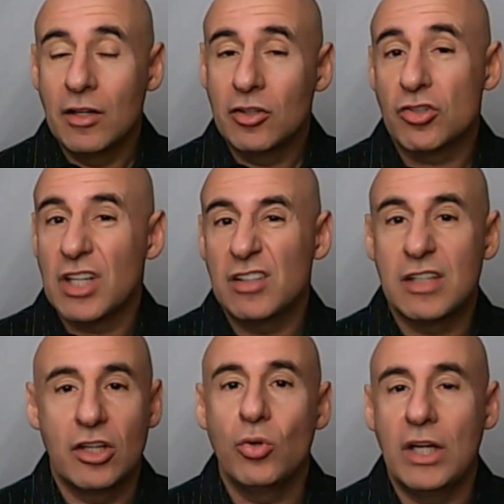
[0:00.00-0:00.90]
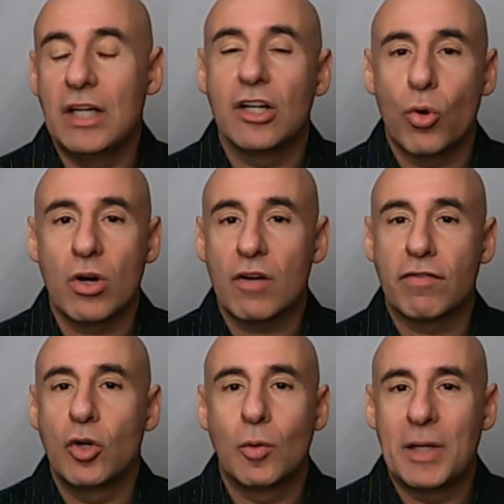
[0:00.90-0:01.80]
There's things that you need in order
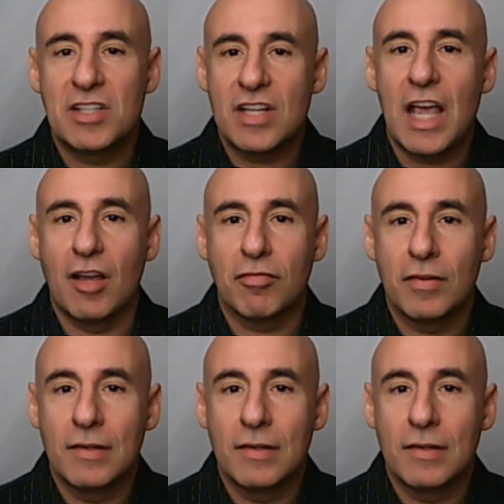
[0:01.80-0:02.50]
for you to be safe.